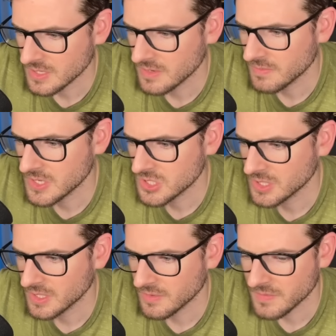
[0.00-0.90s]

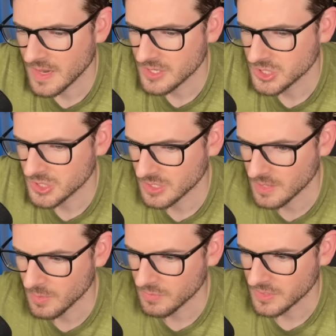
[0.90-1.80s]
Eventually the file should
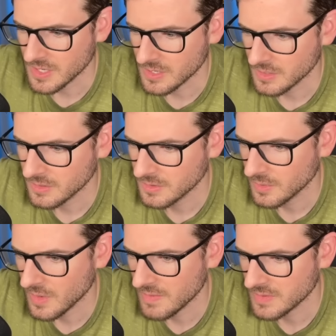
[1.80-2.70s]
come over here
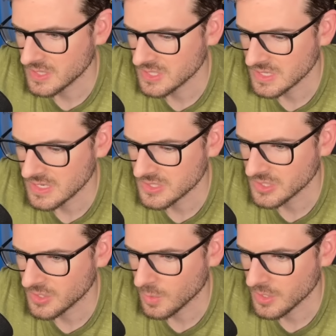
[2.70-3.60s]
if this is
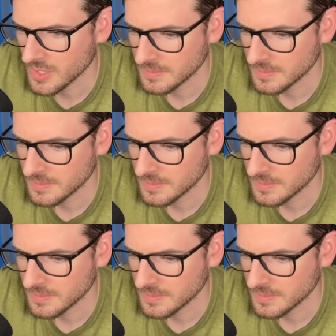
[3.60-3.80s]
gonna work.